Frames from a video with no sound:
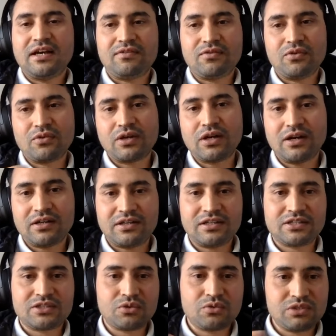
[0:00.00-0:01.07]
of who God
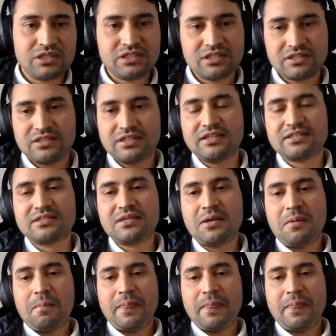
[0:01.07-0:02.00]
is, who Jesus is,